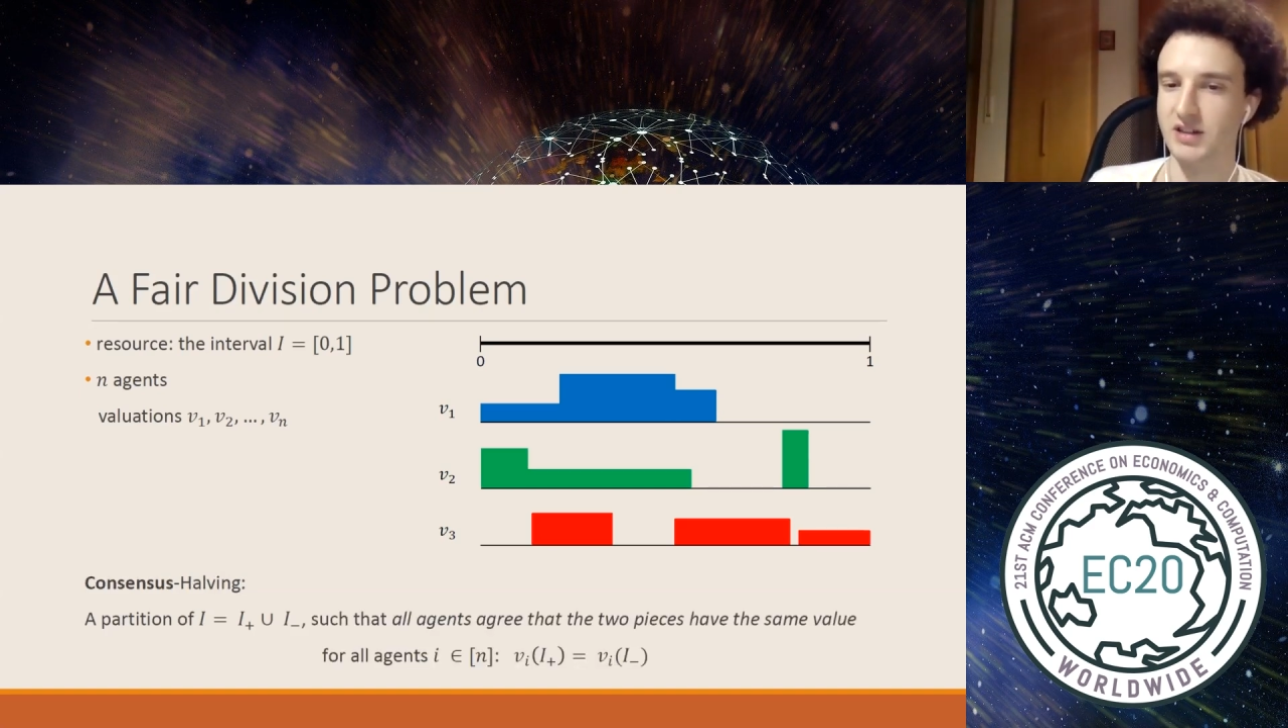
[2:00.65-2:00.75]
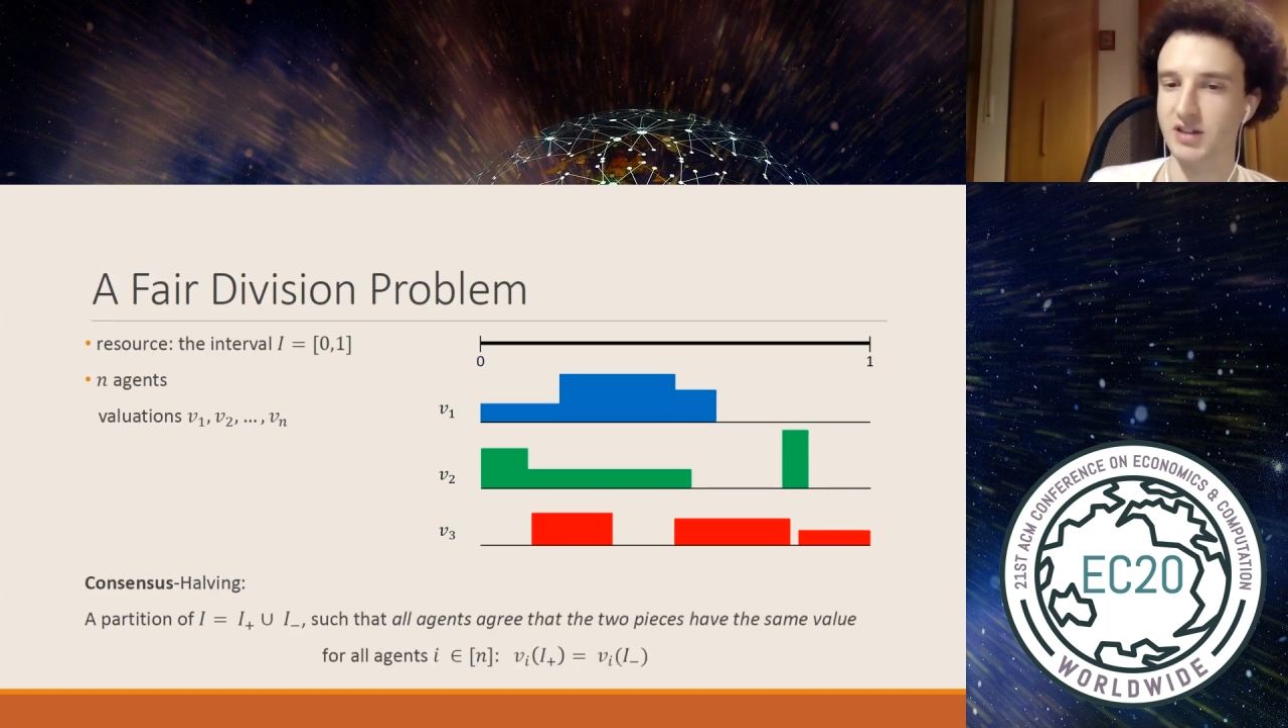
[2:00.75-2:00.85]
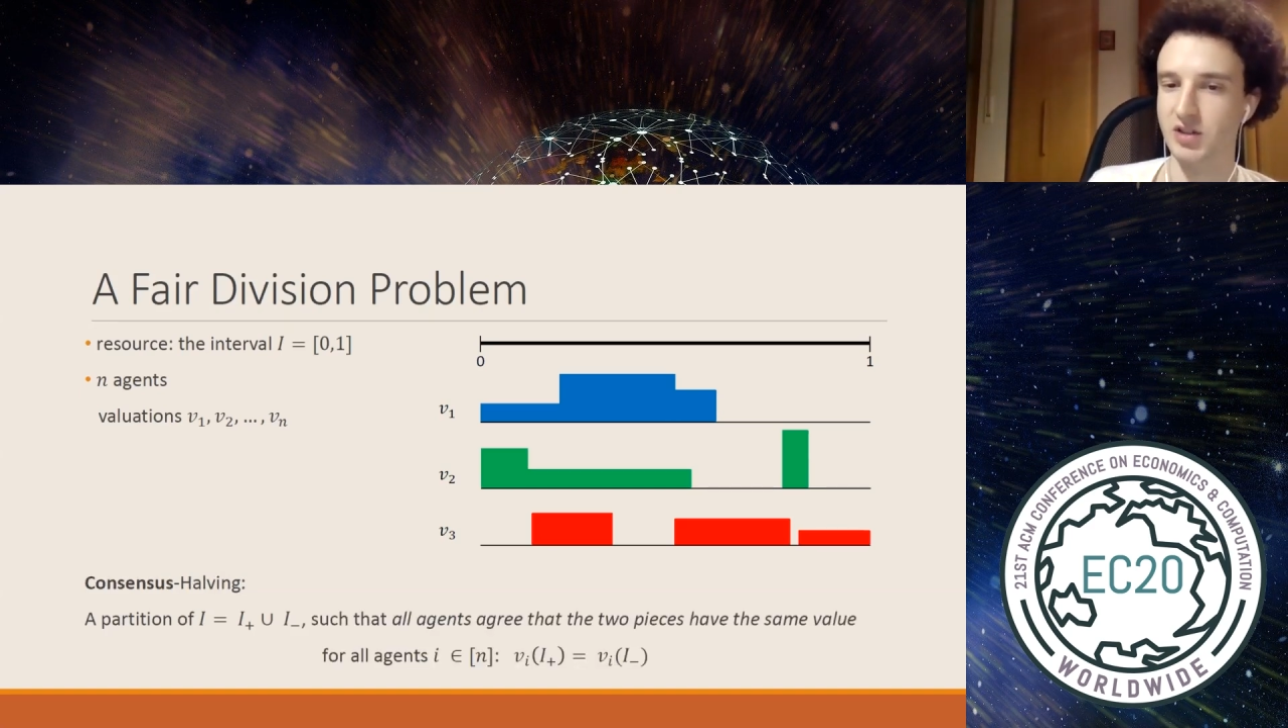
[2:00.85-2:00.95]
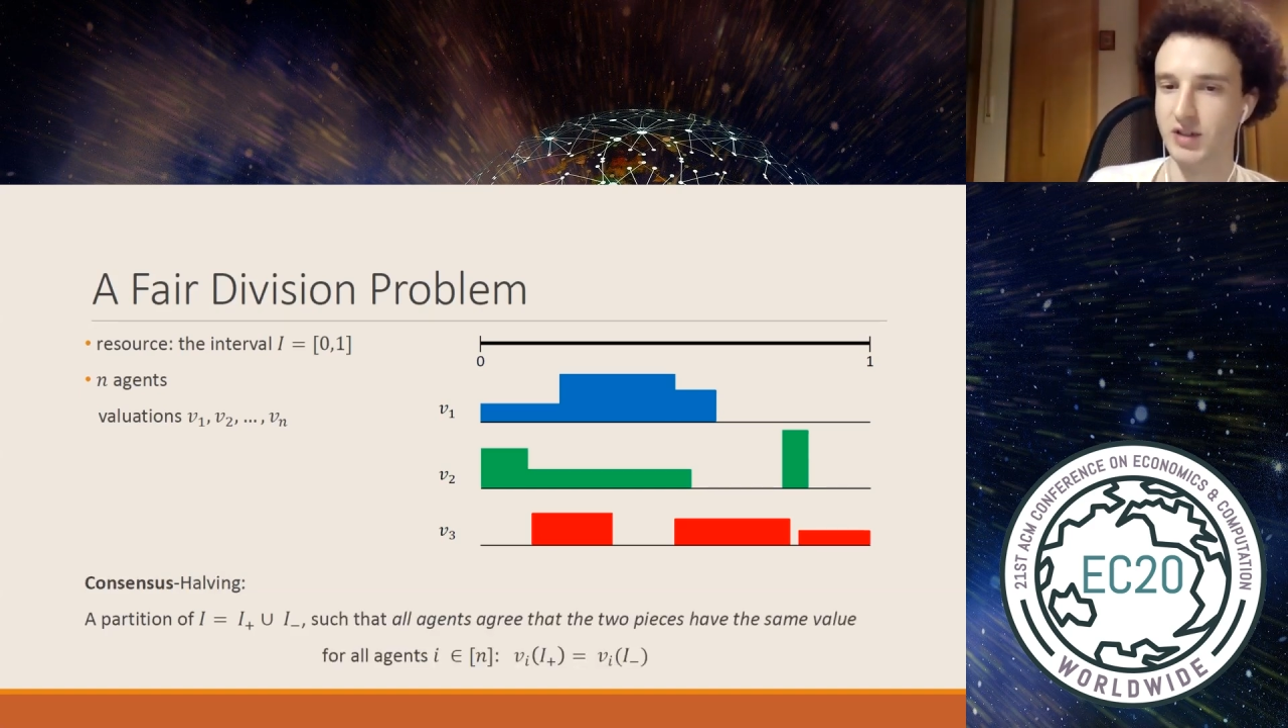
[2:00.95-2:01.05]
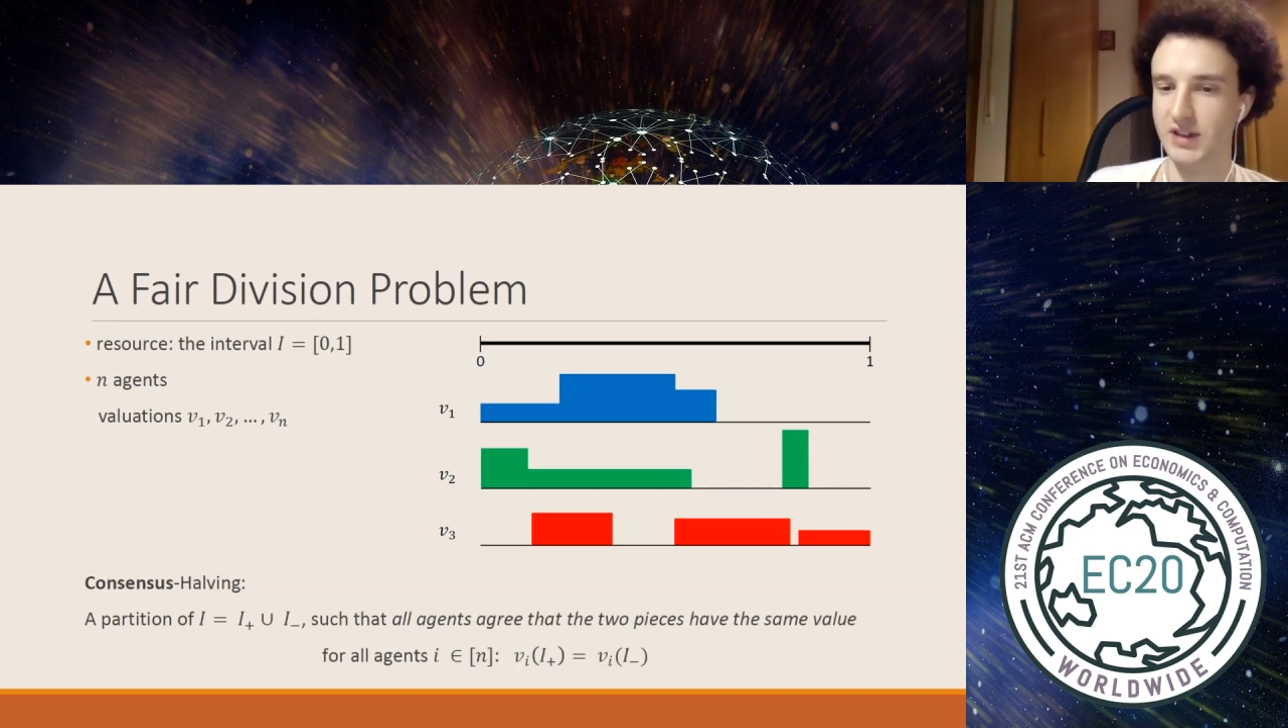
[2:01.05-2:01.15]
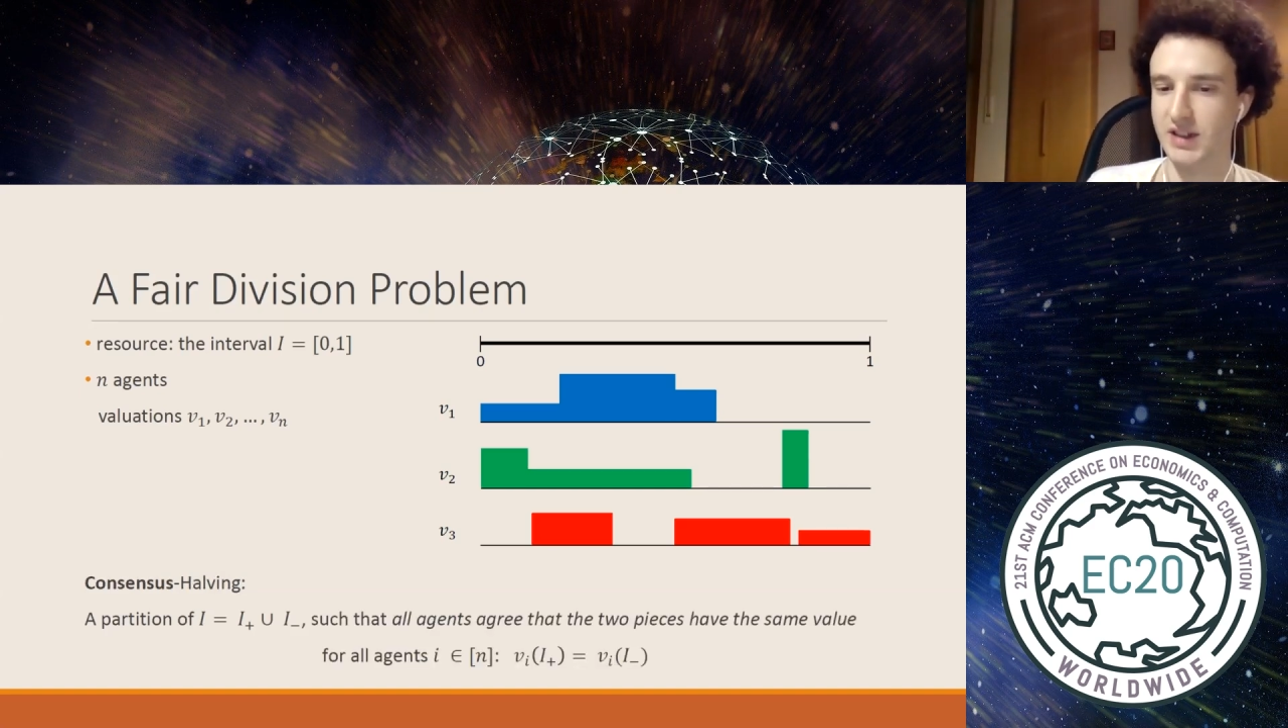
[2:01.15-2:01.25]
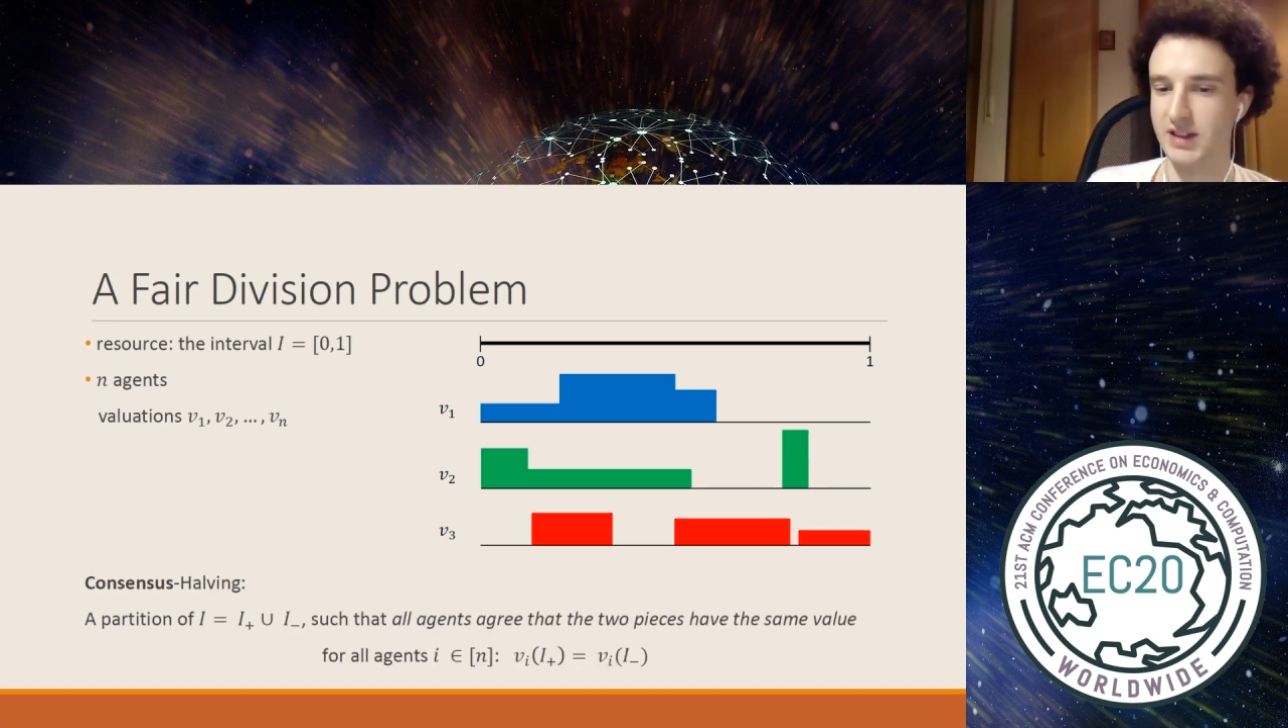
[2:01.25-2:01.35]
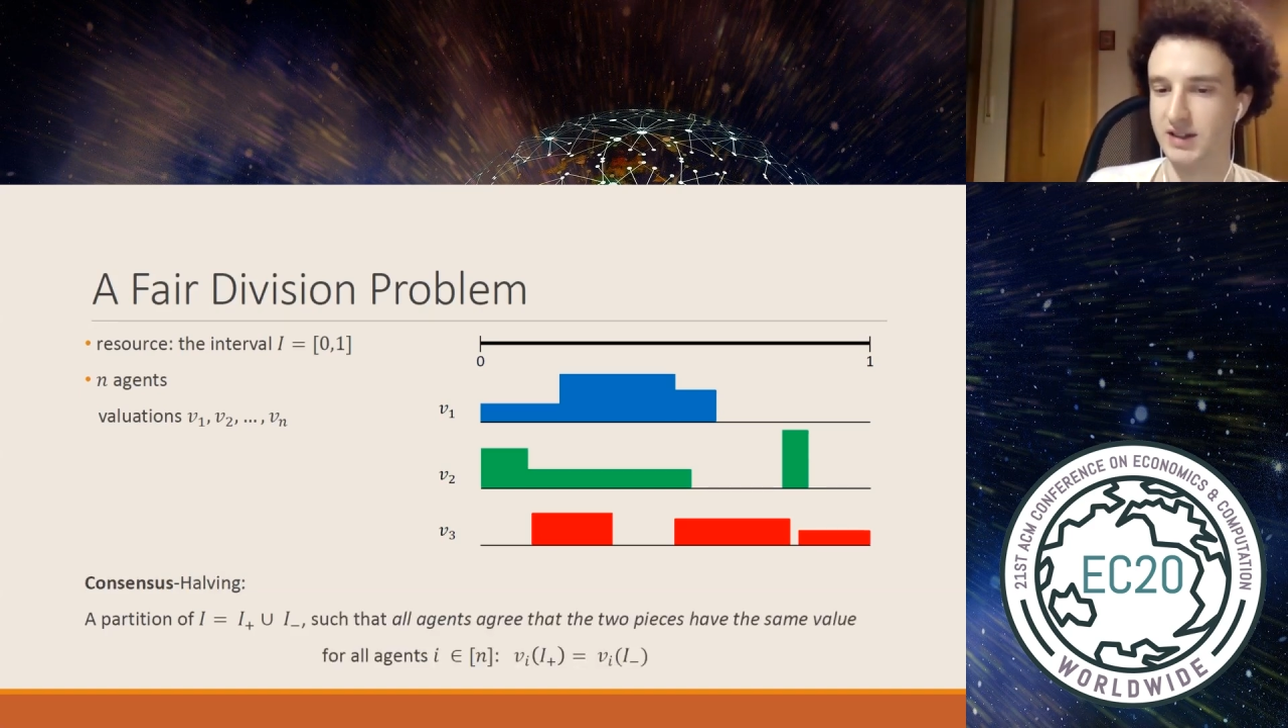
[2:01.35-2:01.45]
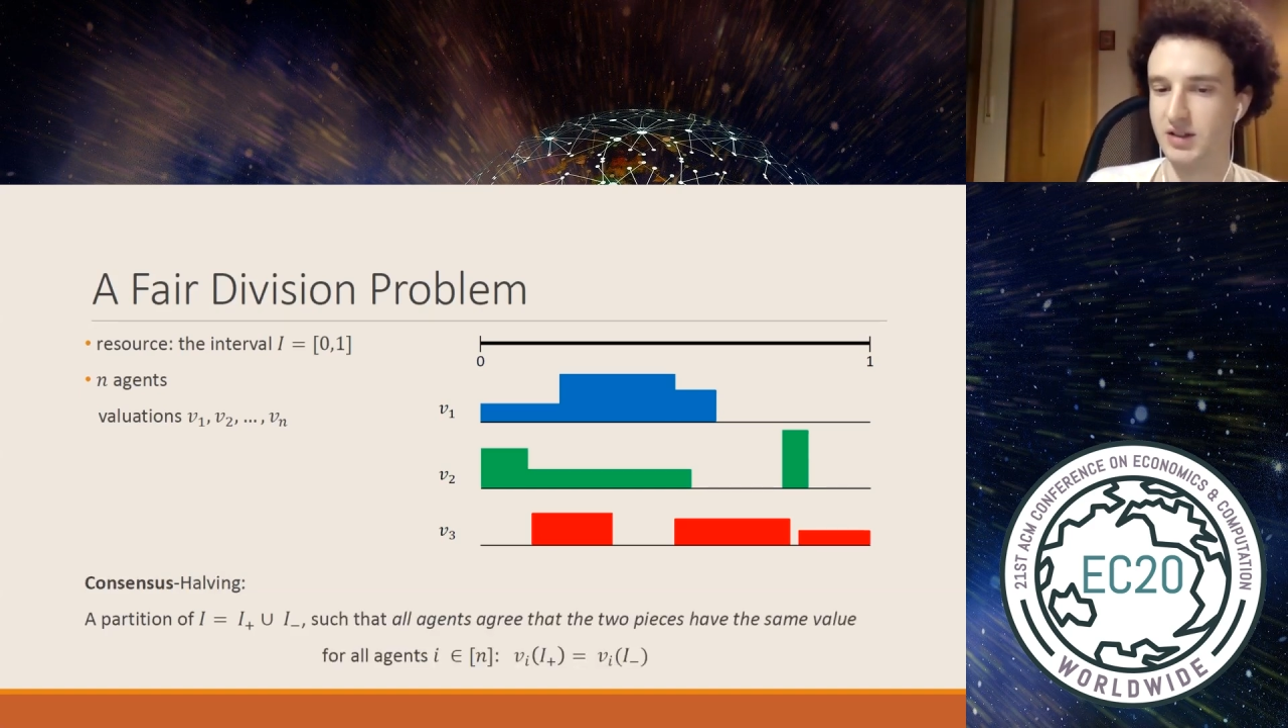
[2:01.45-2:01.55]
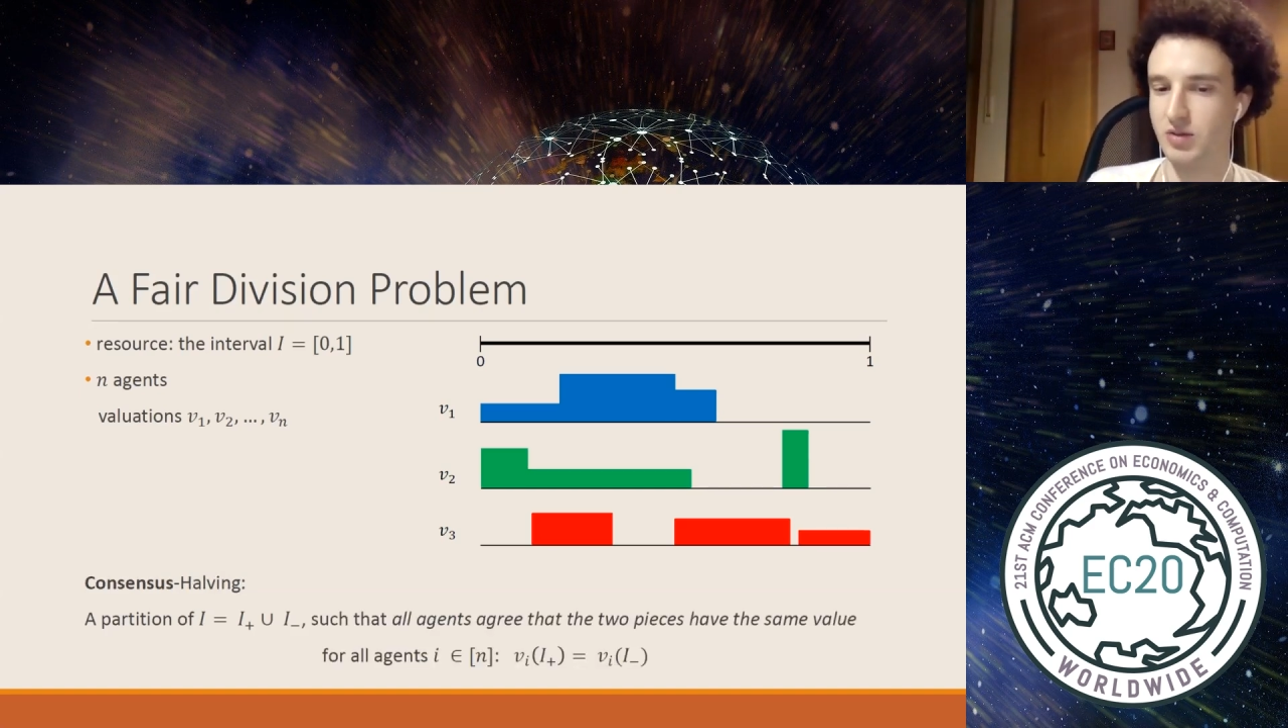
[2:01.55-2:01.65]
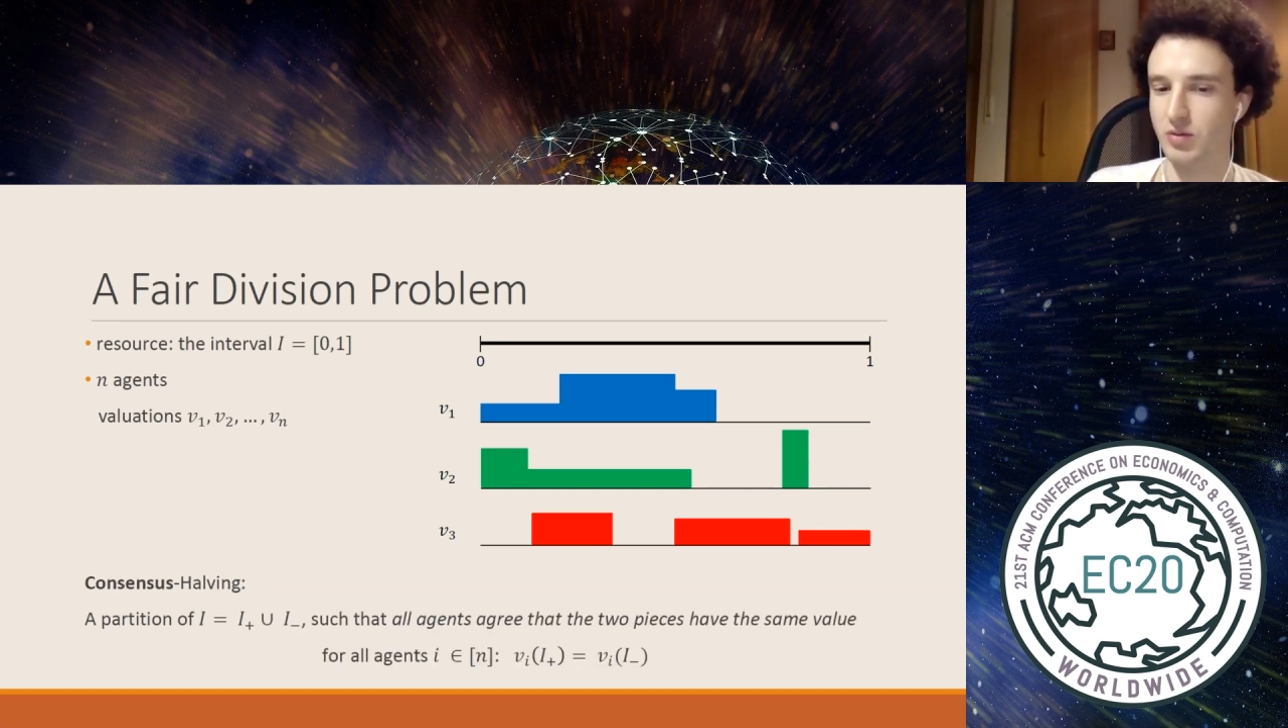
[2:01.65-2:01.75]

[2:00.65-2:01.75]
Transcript: agree that